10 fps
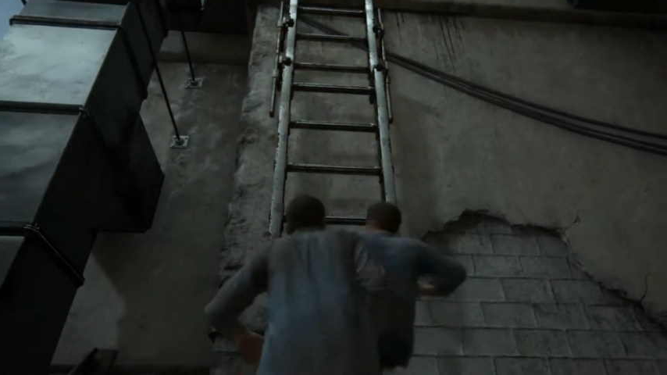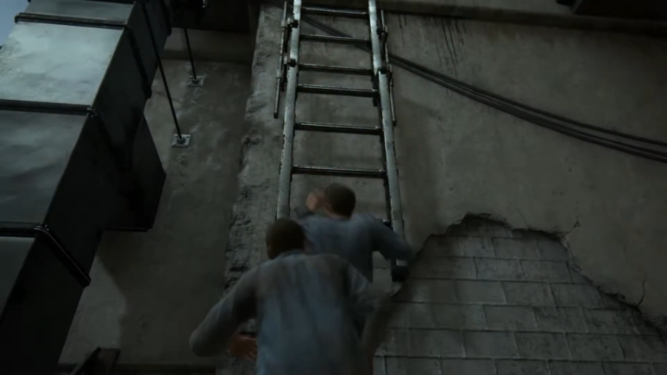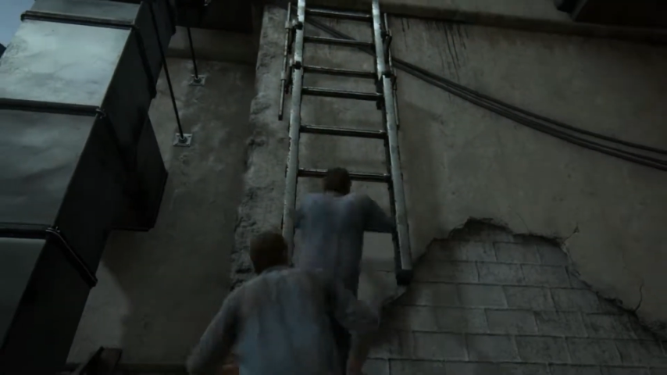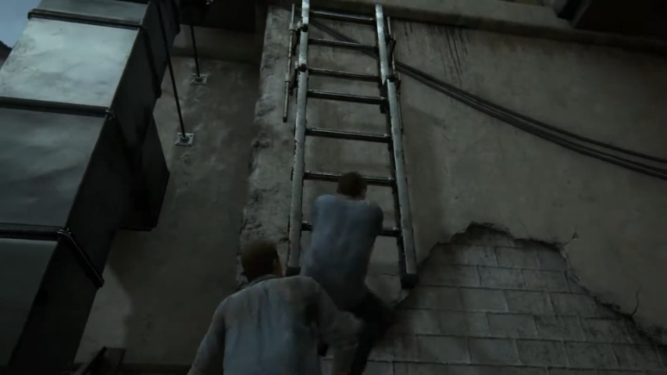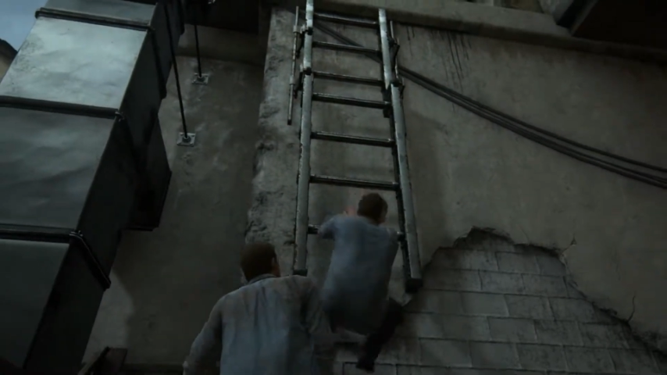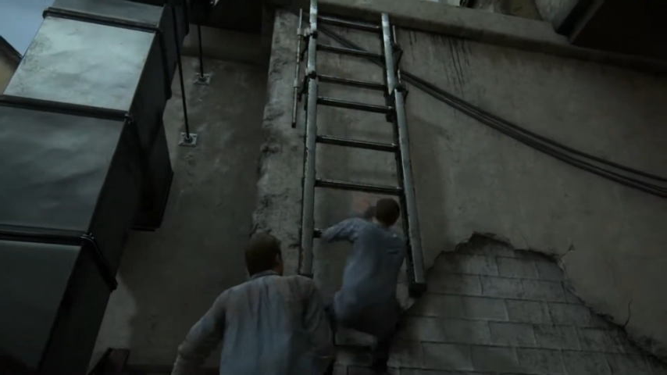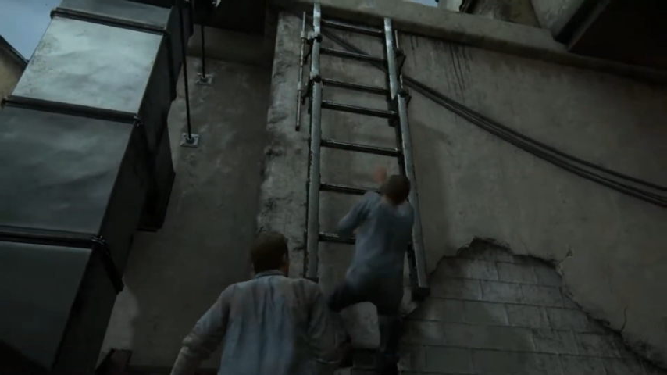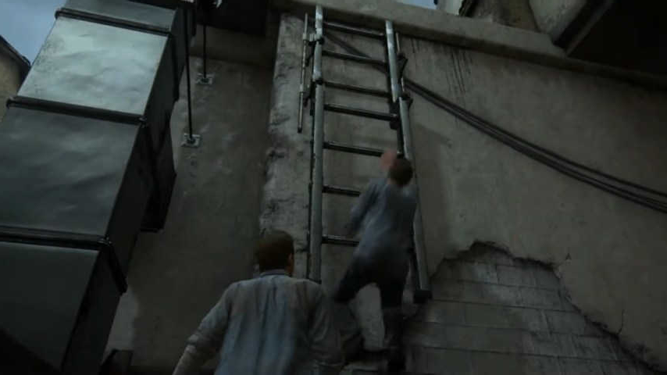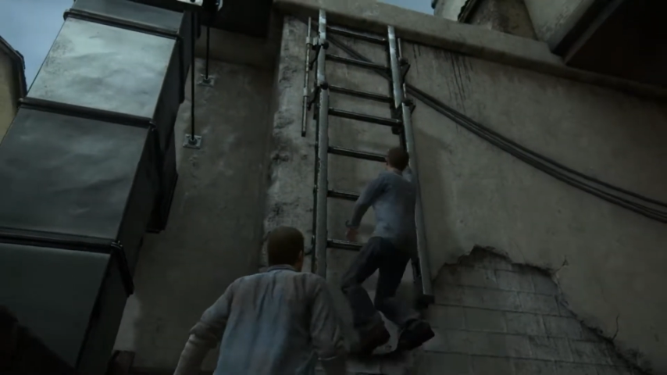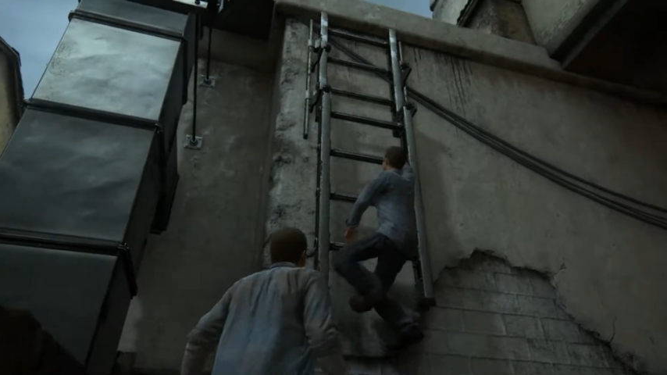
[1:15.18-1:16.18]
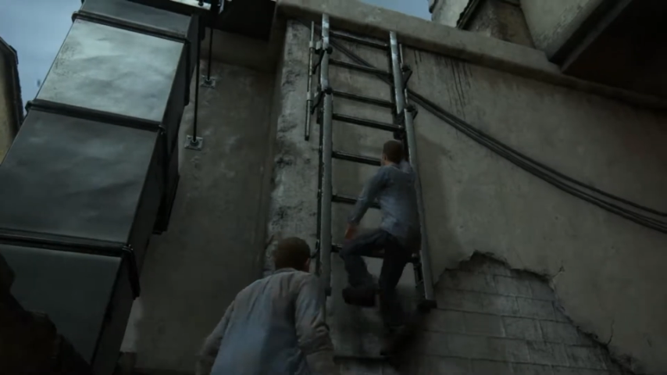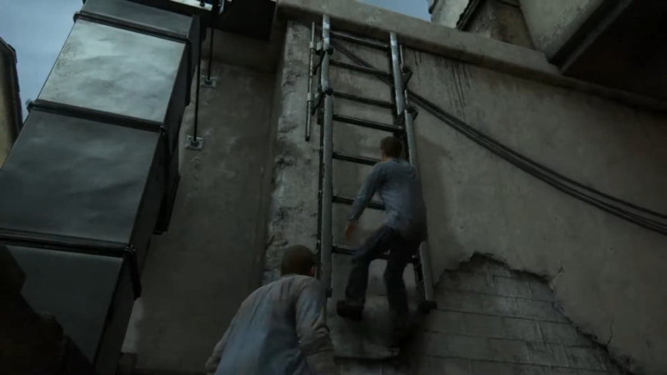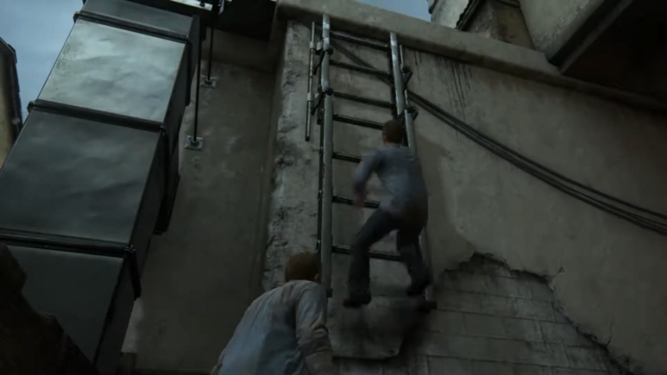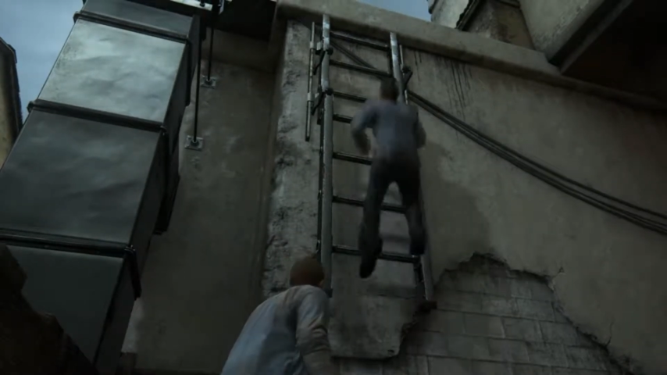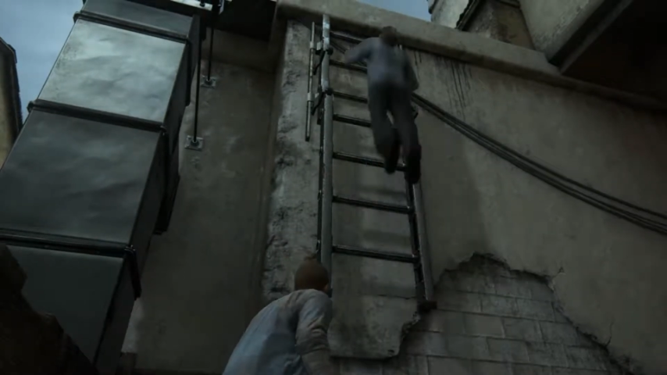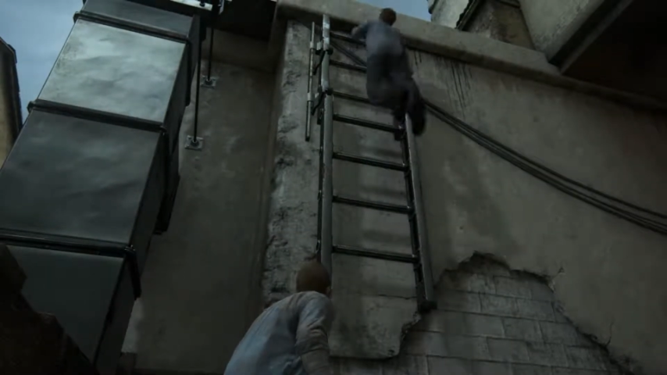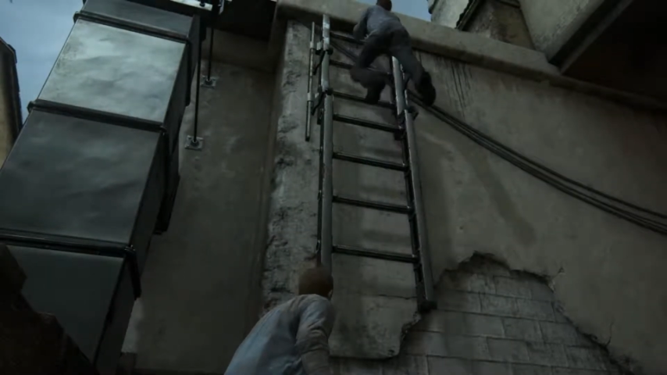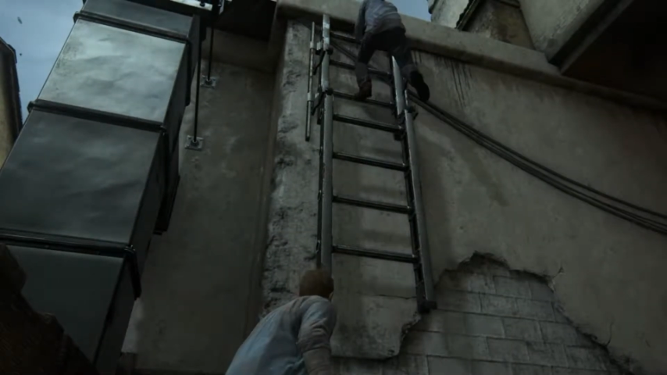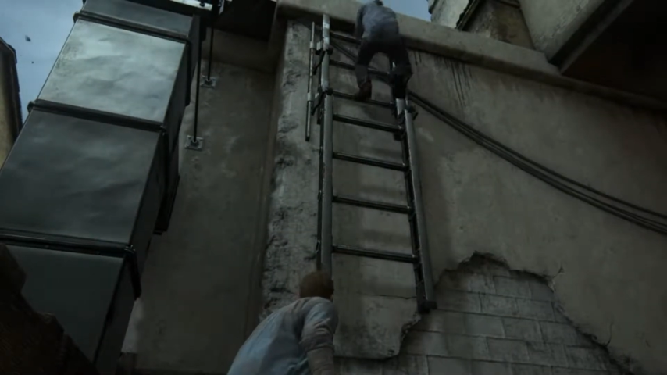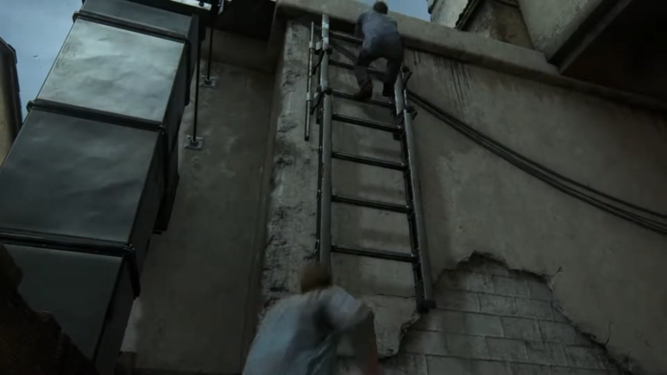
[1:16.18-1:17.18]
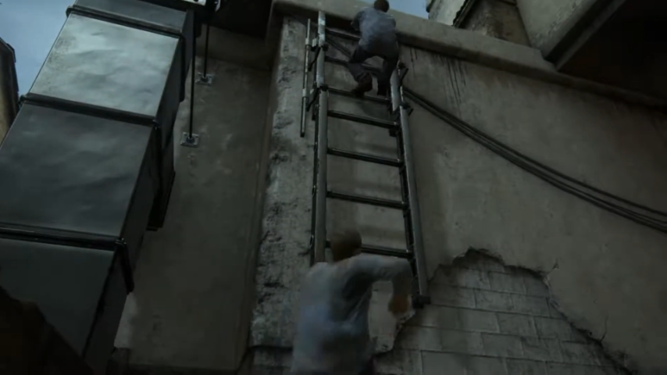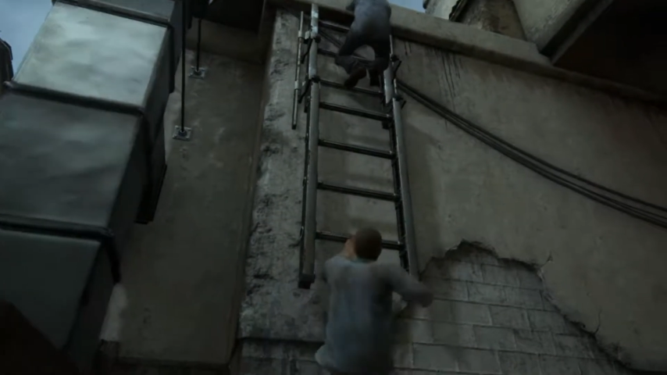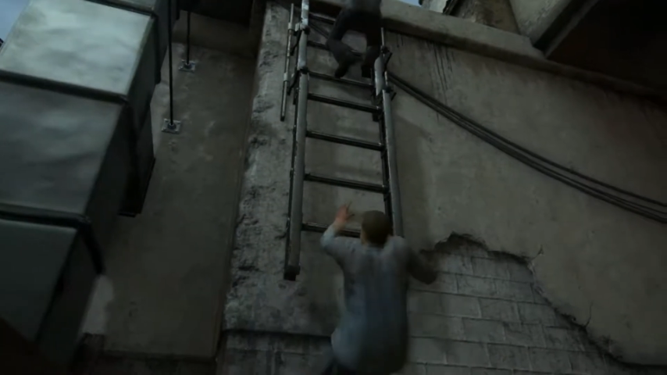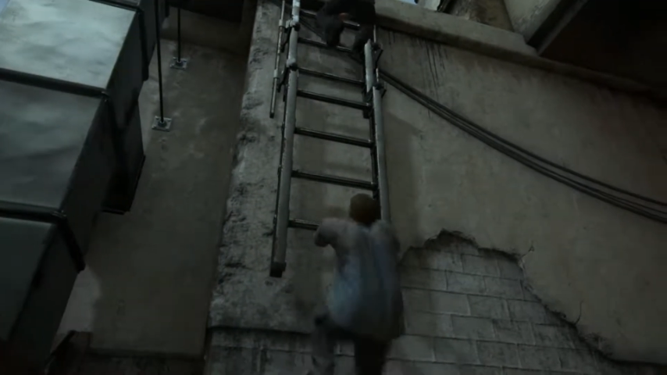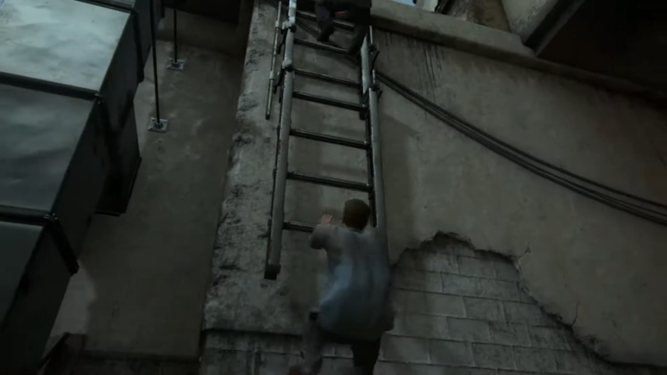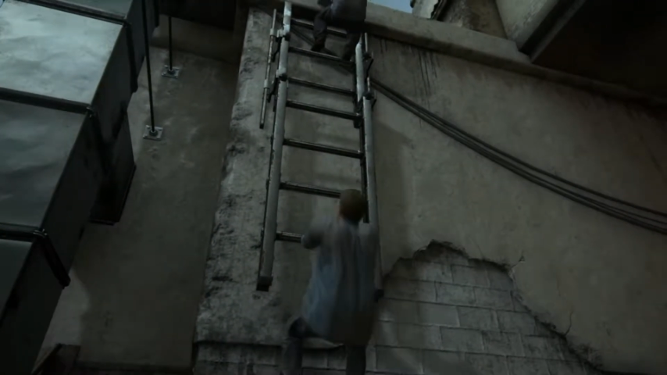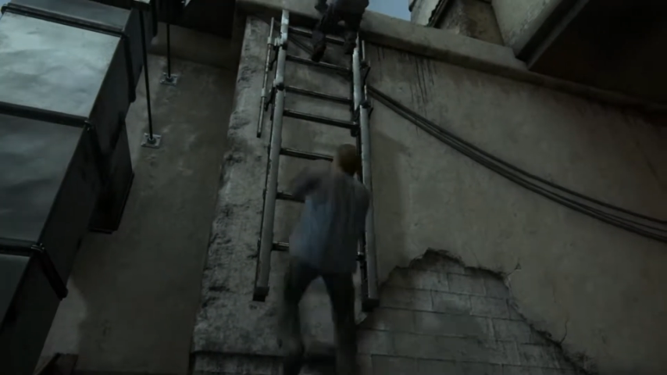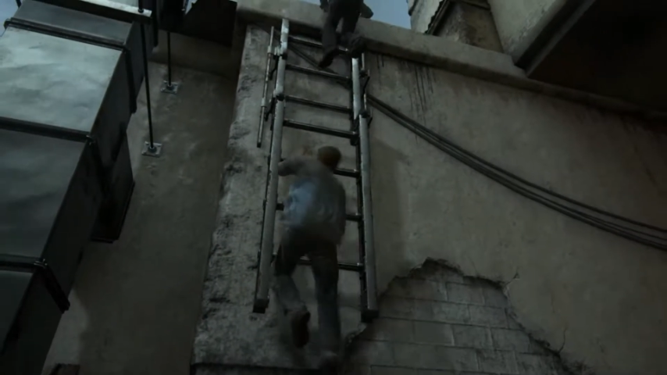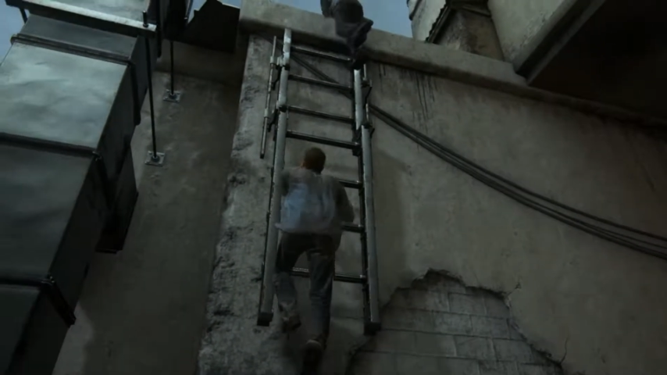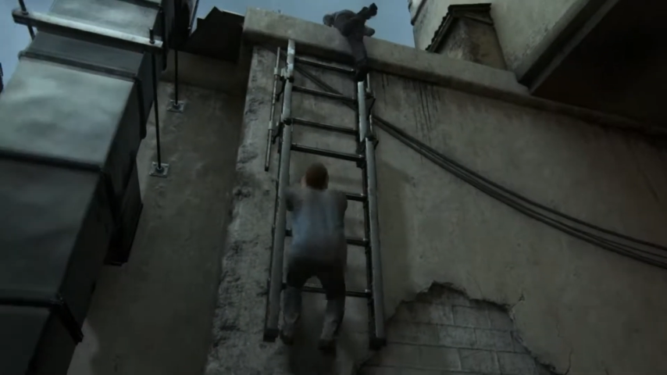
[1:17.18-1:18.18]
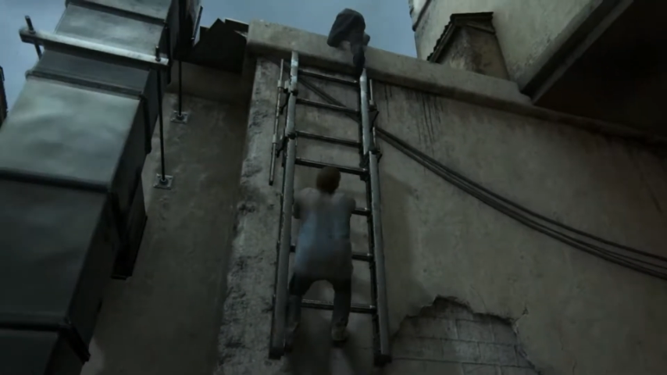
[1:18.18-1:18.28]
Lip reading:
(no speaker visible)